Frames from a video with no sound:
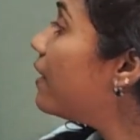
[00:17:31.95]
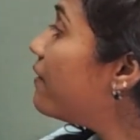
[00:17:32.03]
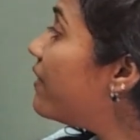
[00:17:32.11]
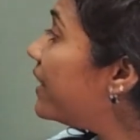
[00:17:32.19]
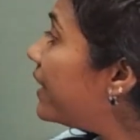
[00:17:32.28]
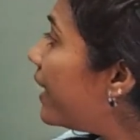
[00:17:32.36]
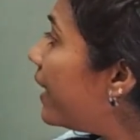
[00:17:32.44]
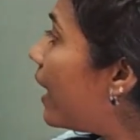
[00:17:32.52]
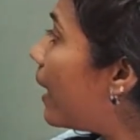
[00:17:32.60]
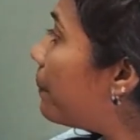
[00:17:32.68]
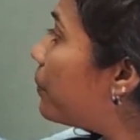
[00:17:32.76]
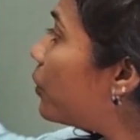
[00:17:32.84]
When
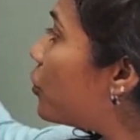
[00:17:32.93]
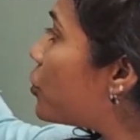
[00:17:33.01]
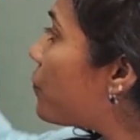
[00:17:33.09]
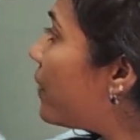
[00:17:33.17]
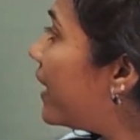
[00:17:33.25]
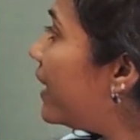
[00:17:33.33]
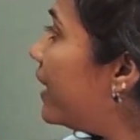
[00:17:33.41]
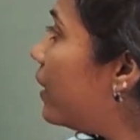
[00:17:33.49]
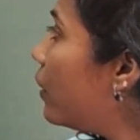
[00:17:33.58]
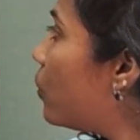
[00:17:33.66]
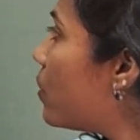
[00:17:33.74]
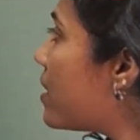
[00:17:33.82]
they approach very
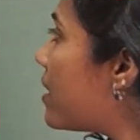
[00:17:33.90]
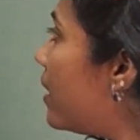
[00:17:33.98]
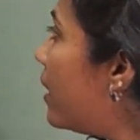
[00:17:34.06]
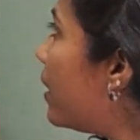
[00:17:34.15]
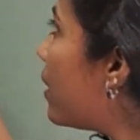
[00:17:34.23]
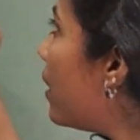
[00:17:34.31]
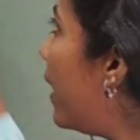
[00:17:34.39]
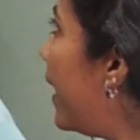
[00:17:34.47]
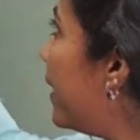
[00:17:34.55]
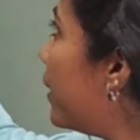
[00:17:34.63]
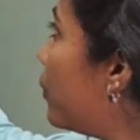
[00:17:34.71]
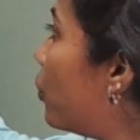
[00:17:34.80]
closer,
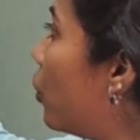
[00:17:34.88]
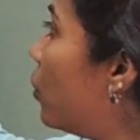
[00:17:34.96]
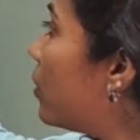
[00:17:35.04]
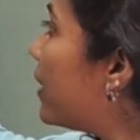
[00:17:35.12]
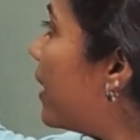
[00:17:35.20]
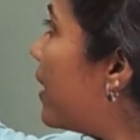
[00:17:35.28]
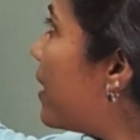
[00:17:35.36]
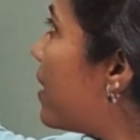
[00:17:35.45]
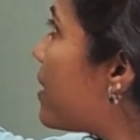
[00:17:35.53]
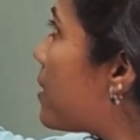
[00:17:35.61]
and you know the